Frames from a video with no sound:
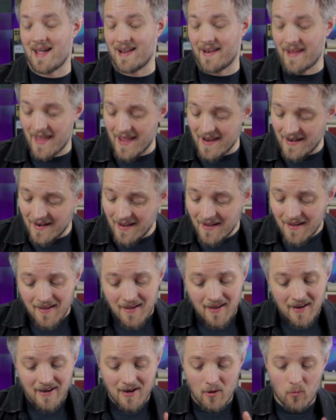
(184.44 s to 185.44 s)
add in.
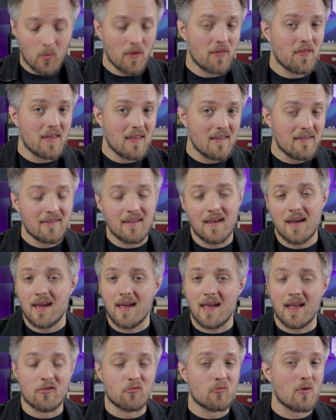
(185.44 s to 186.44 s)
Now with these,
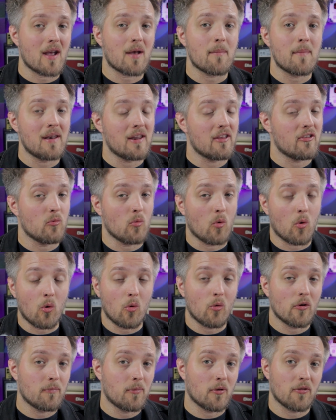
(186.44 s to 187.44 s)
it's recommended you
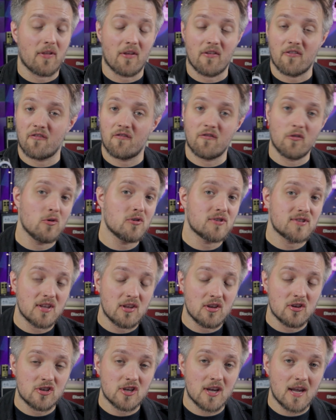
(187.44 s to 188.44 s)
always put this first
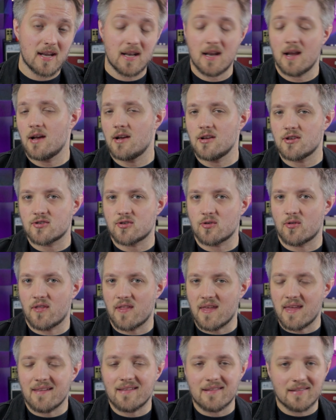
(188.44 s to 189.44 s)
in your chain. So
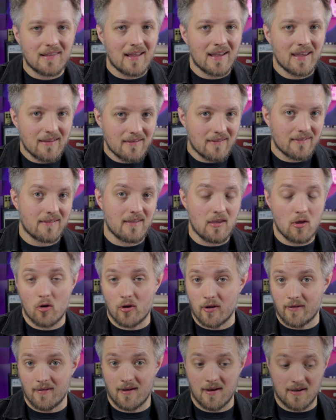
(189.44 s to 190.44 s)
these like to see your
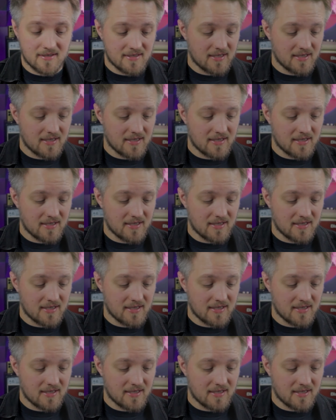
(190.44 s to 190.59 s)
guitar